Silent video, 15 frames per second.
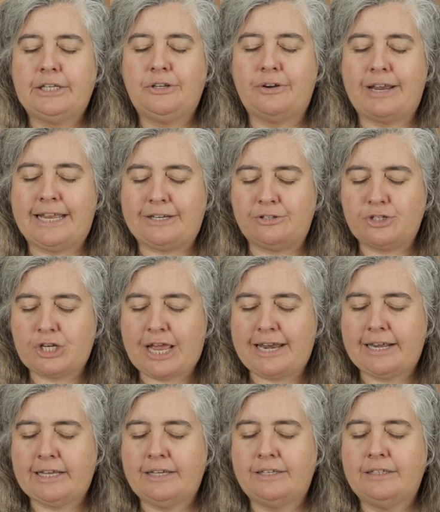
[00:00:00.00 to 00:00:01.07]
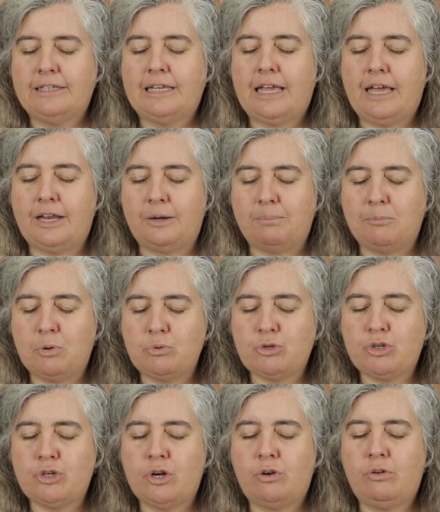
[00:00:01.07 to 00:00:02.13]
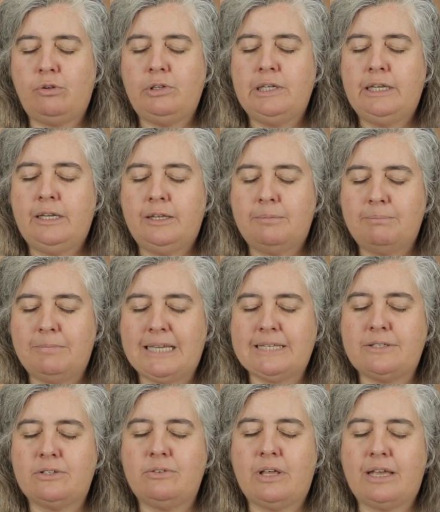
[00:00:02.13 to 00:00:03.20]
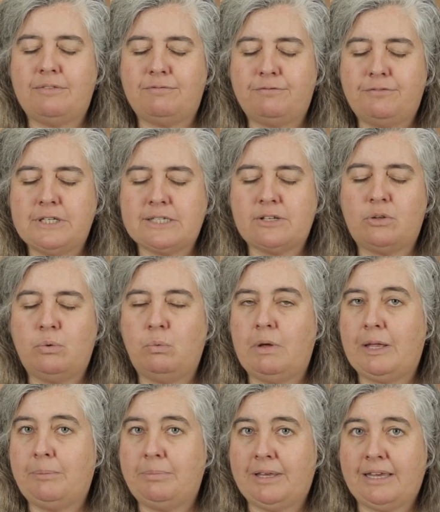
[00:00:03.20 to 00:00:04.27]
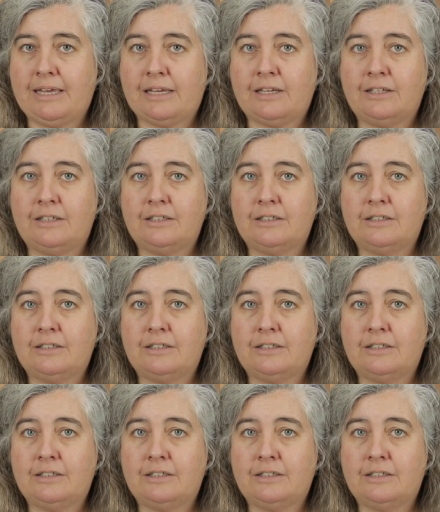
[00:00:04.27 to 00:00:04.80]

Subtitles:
your energetic and emotional, mental and physical well-being,